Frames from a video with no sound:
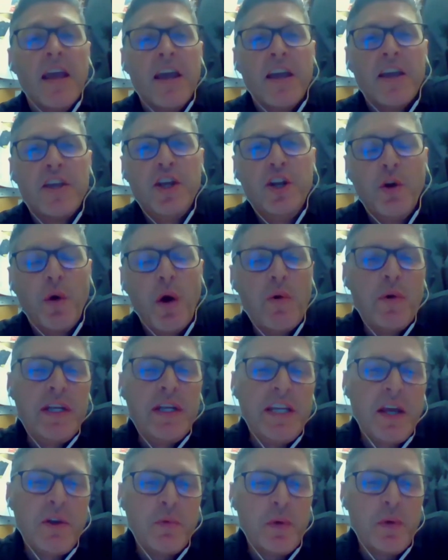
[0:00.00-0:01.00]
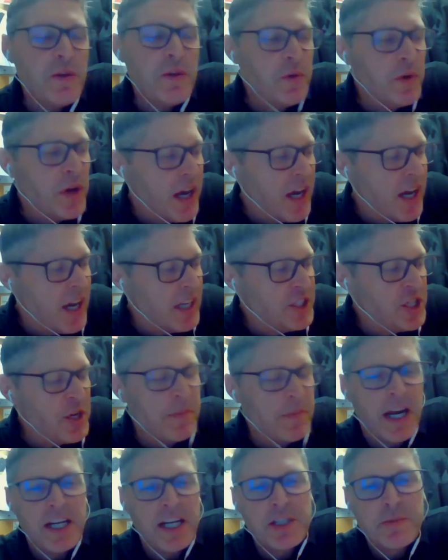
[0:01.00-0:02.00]
You know what we did?
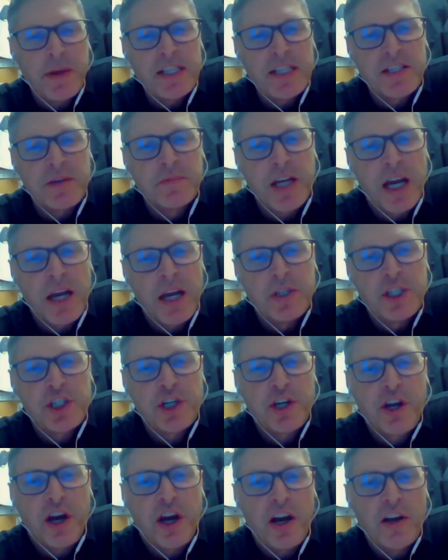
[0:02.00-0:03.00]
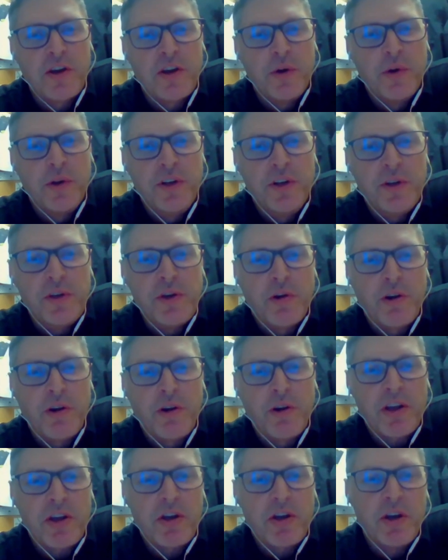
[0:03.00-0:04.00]
Jim and I spent some time in Chicago and New
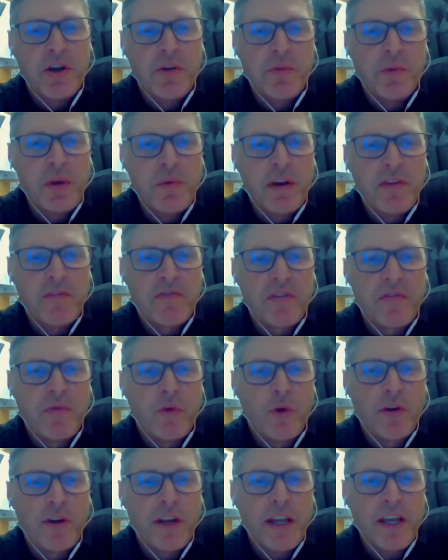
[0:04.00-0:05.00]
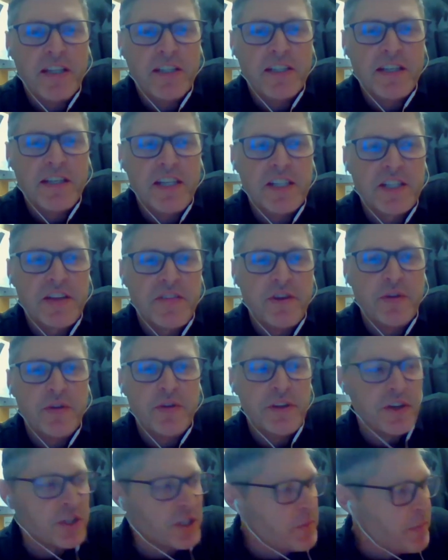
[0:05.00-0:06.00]
York. We went for 4 days each a few
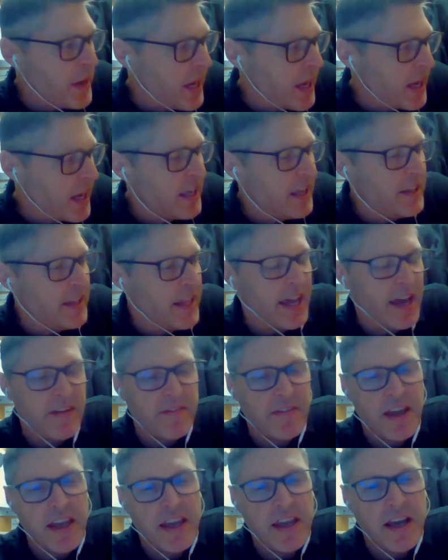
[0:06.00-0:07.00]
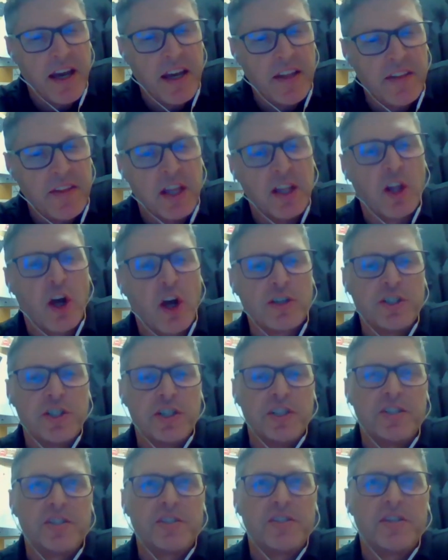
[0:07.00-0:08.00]
years back, and they have the
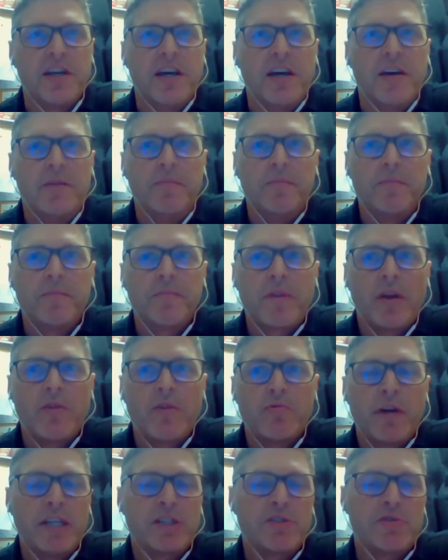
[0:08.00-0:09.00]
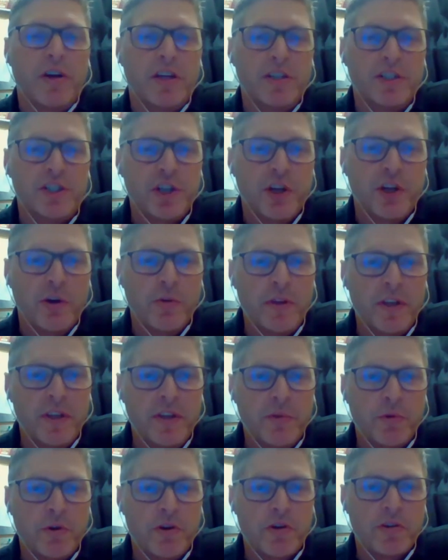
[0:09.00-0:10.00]
largest restaurant show in
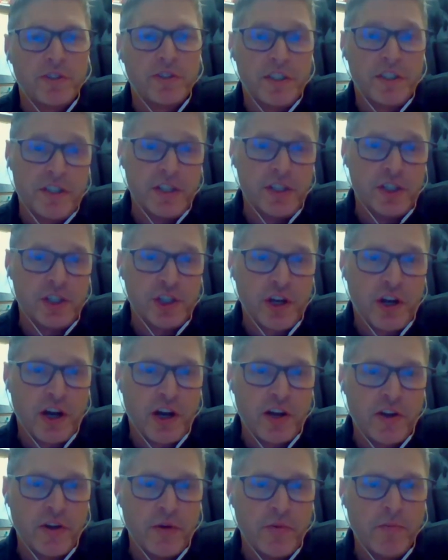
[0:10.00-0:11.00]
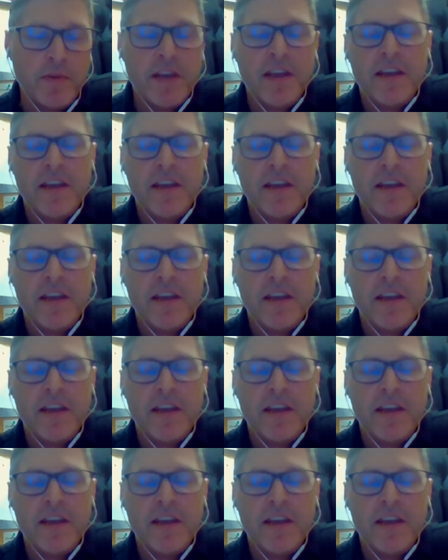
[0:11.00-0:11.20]
the world is in Chicago.